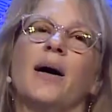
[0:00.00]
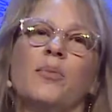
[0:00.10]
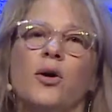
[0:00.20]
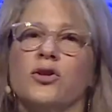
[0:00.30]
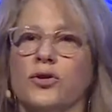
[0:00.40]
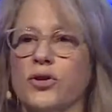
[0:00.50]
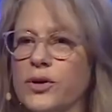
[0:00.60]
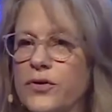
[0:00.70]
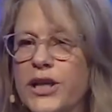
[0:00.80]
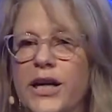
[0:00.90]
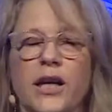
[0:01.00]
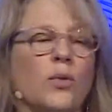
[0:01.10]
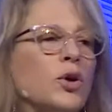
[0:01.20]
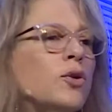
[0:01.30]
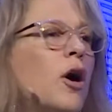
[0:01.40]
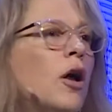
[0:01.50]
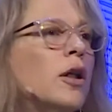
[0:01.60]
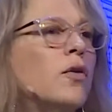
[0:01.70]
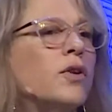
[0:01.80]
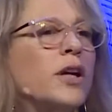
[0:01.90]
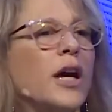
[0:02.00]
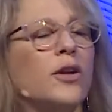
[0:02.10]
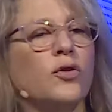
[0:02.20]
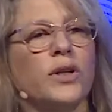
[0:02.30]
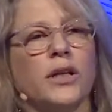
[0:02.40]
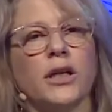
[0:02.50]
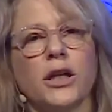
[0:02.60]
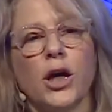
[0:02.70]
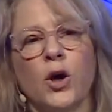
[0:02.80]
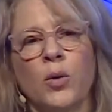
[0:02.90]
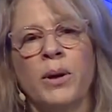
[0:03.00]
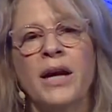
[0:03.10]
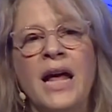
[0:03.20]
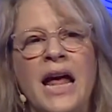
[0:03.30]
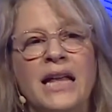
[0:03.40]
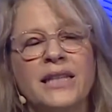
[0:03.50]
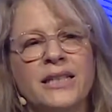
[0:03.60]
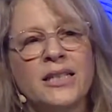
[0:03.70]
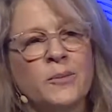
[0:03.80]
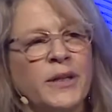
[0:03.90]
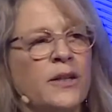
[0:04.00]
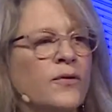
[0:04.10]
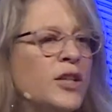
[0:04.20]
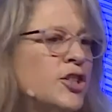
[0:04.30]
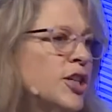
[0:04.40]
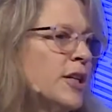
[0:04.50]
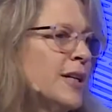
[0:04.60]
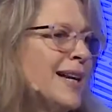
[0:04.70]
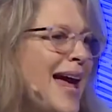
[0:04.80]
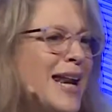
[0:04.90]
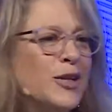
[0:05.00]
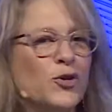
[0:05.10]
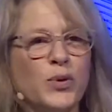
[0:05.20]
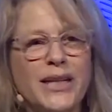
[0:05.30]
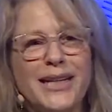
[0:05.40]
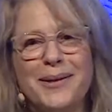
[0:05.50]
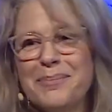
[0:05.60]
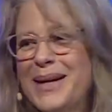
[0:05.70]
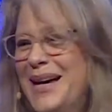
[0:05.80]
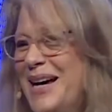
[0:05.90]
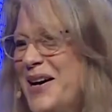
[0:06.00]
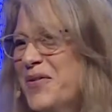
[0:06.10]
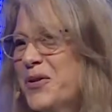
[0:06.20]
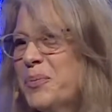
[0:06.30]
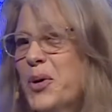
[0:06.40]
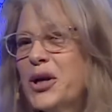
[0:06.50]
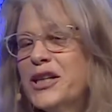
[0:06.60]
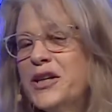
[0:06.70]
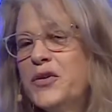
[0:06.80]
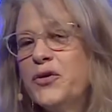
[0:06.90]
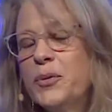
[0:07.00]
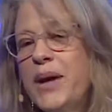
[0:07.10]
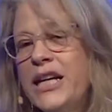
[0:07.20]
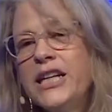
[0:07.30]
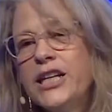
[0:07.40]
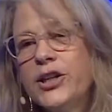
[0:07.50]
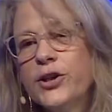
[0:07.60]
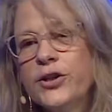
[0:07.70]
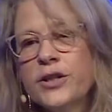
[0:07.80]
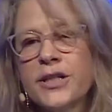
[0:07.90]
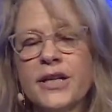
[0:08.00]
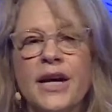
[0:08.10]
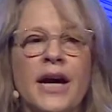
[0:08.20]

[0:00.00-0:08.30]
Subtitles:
Those are sort of taking root all over the country and the globe. This has been a vision and a dream for Portland for many years,